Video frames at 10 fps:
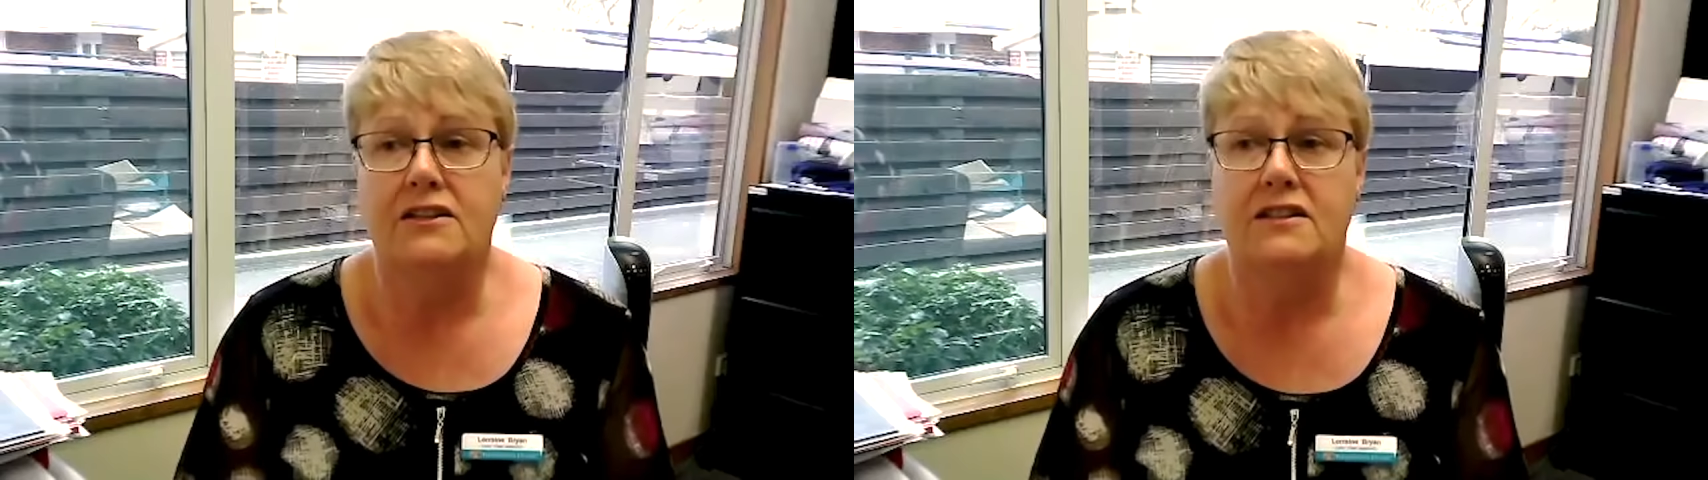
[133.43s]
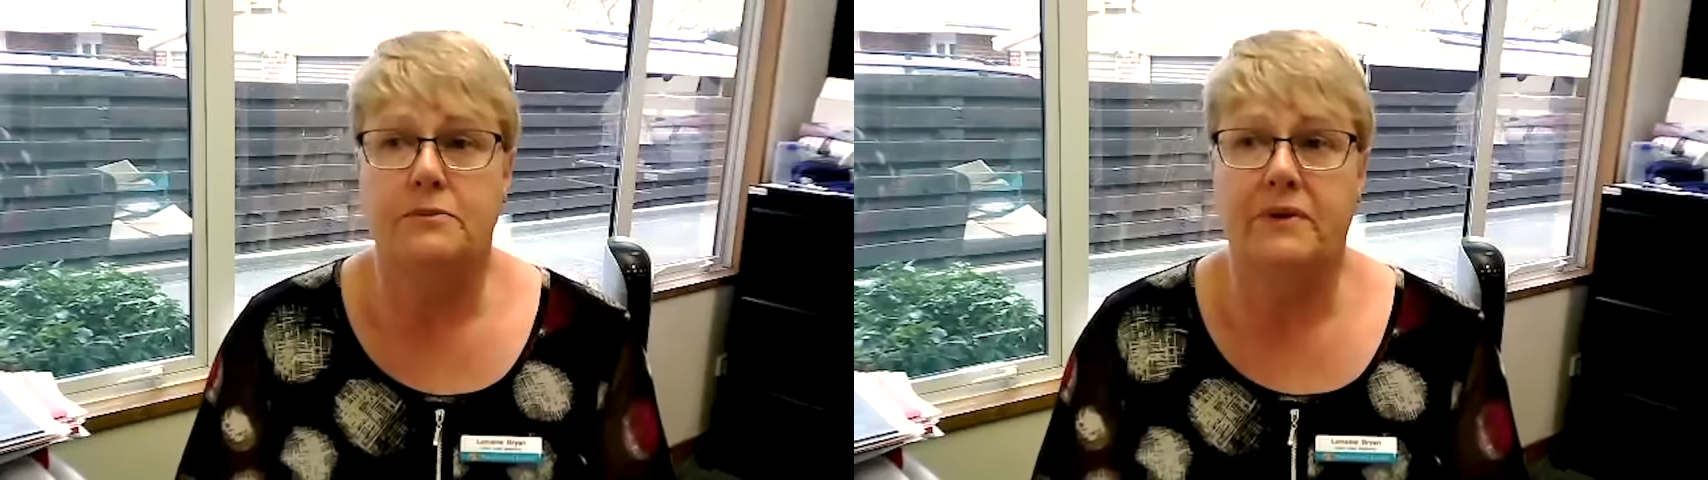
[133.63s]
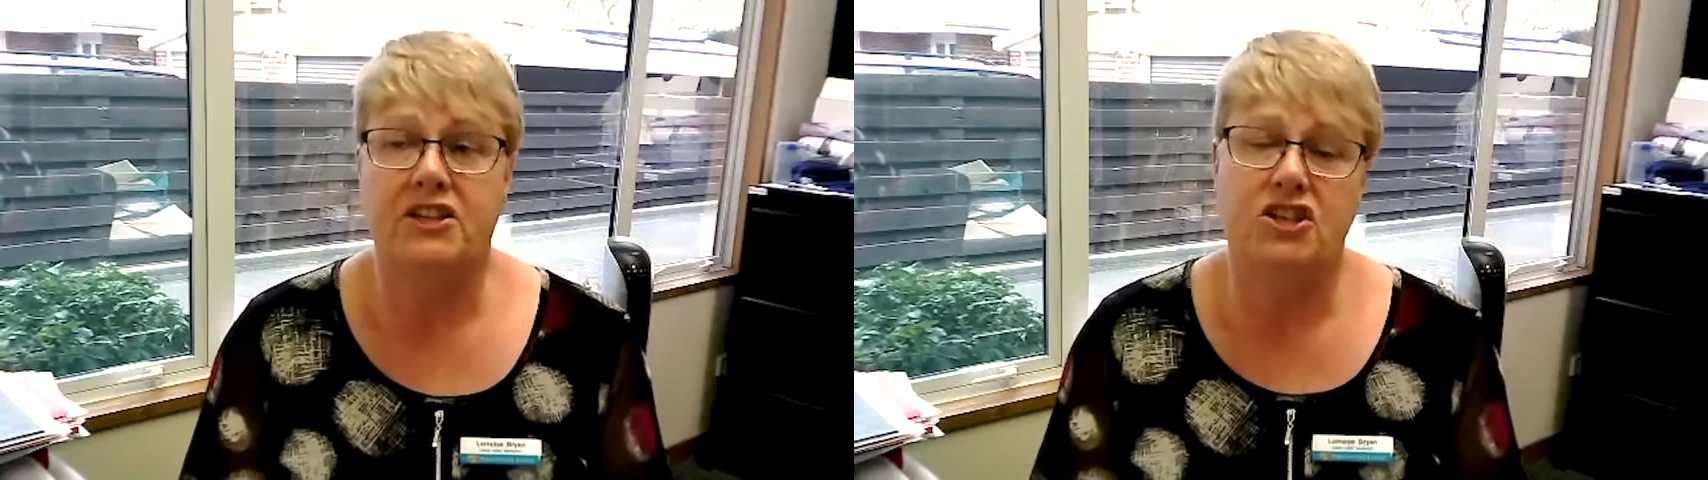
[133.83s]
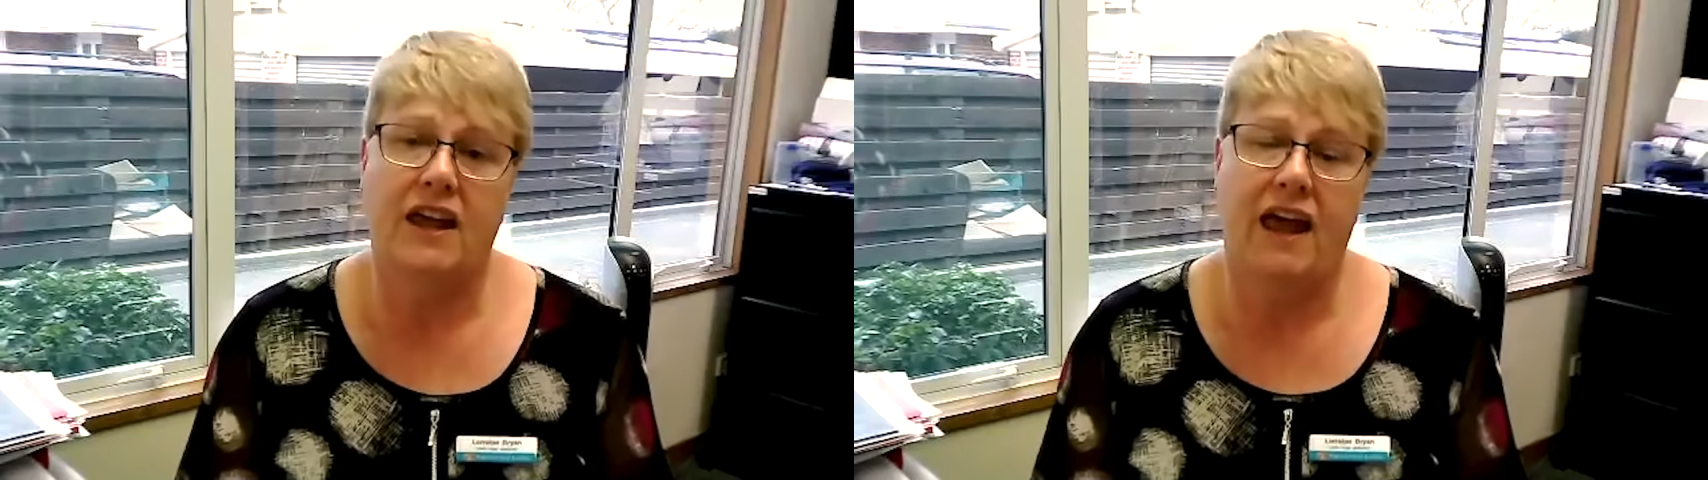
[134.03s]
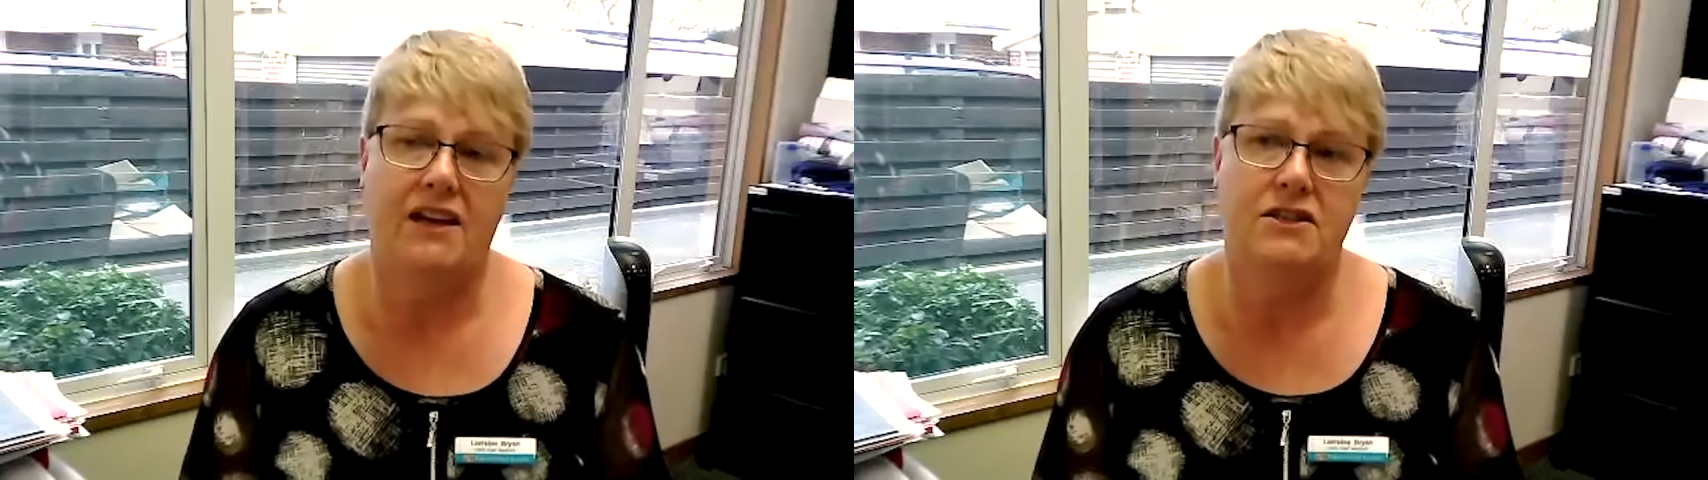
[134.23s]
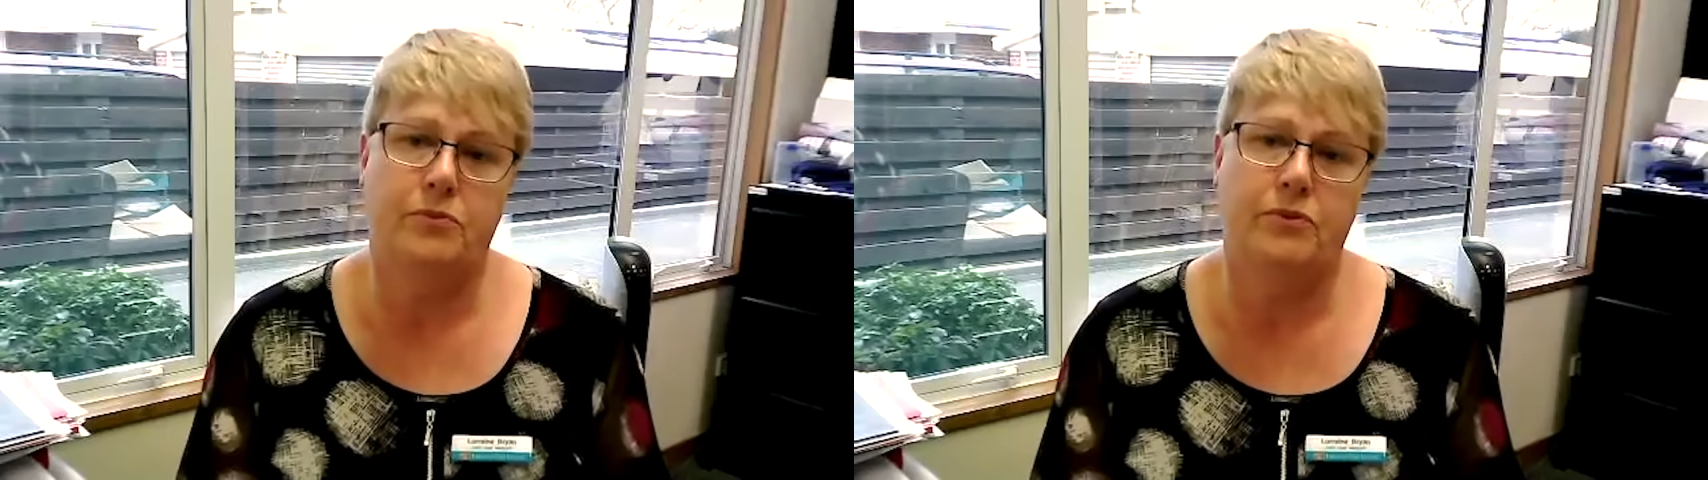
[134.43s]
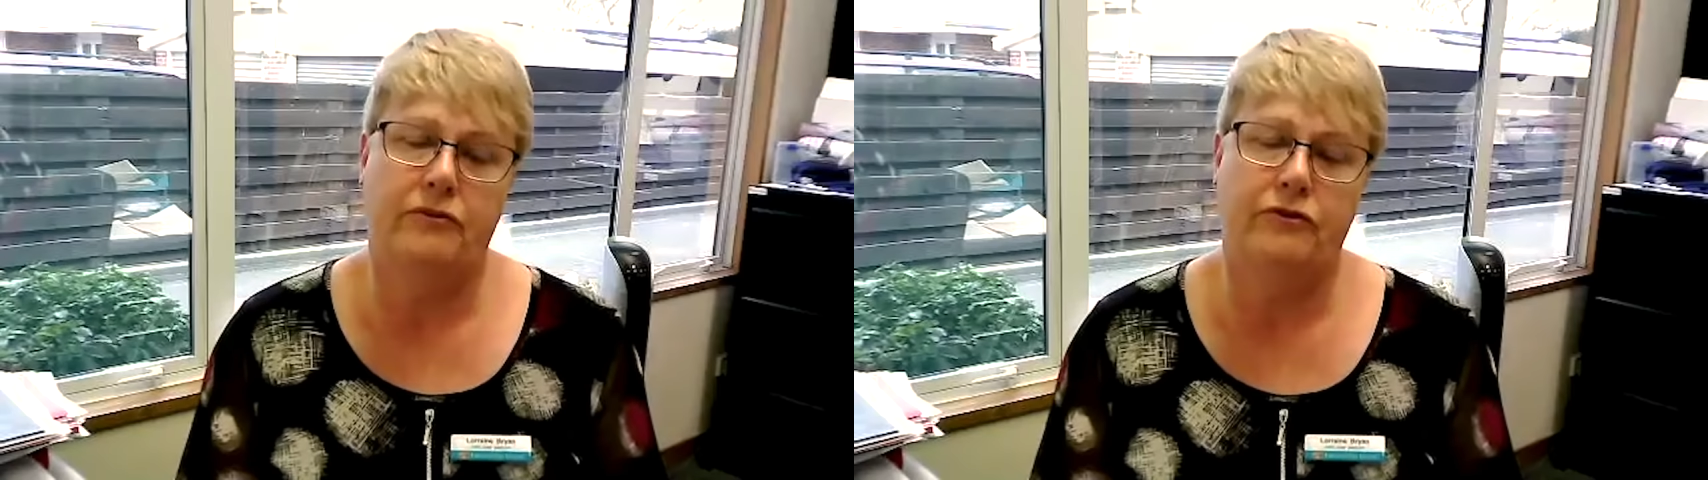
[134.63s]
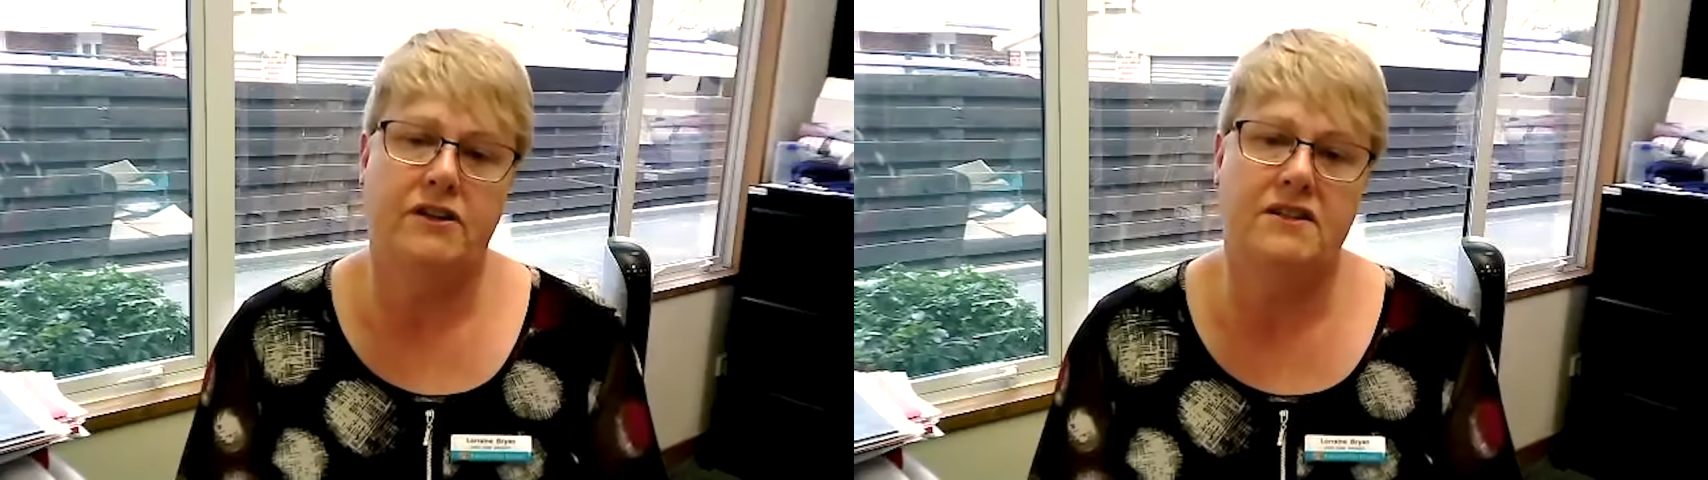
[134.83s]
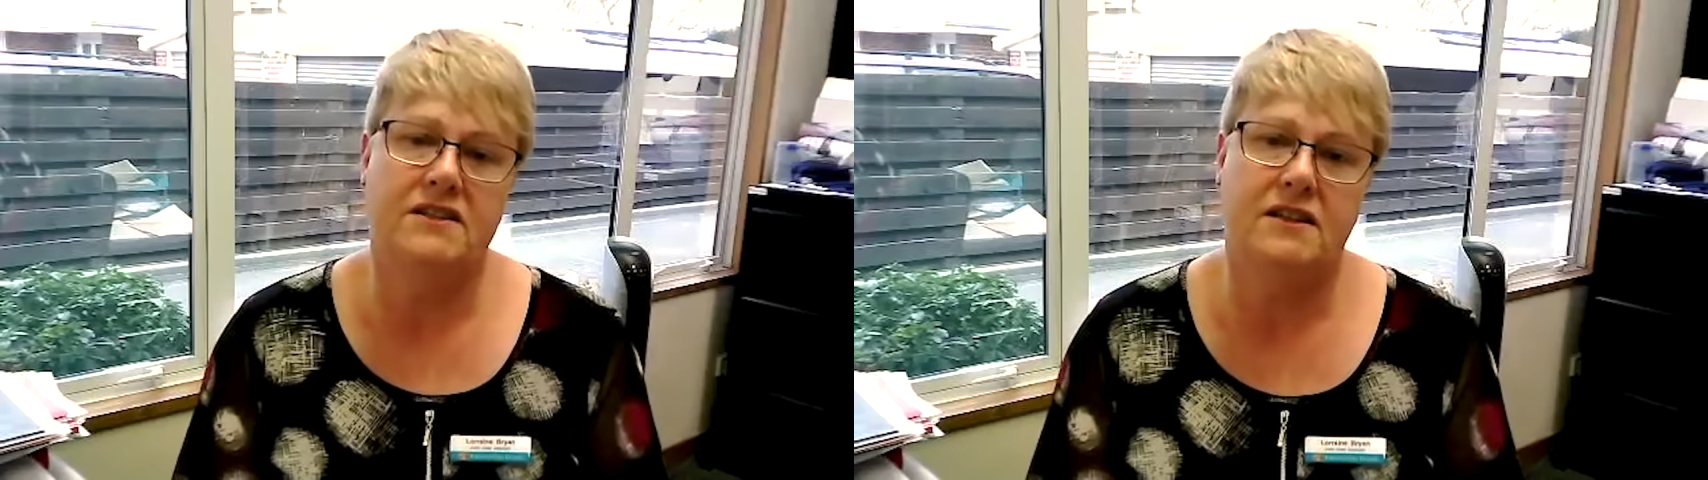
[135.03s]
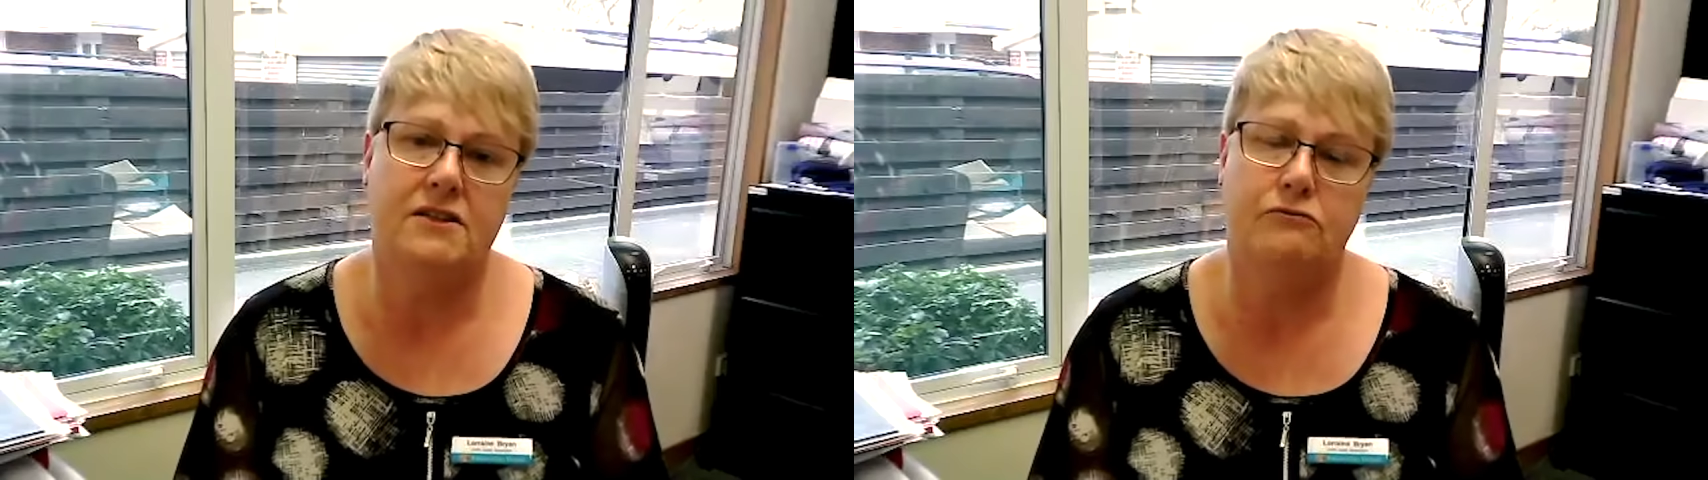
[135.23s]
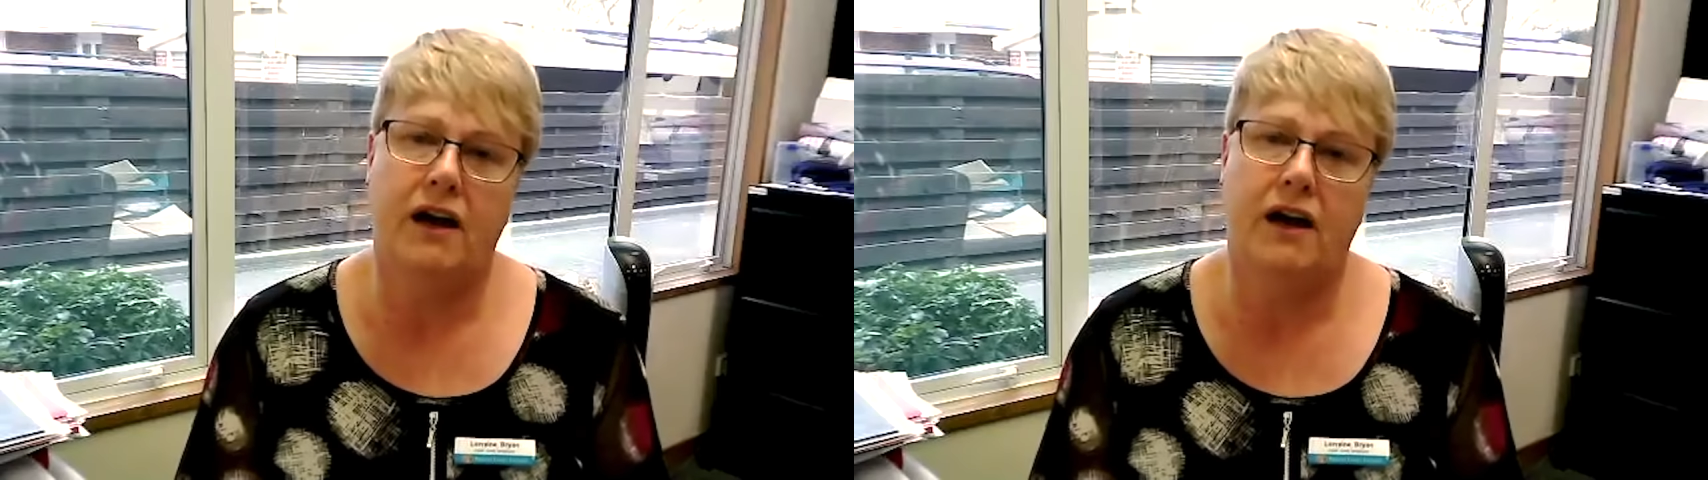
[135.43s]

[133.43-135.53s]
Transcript: So Dementia Canterbury, for instance,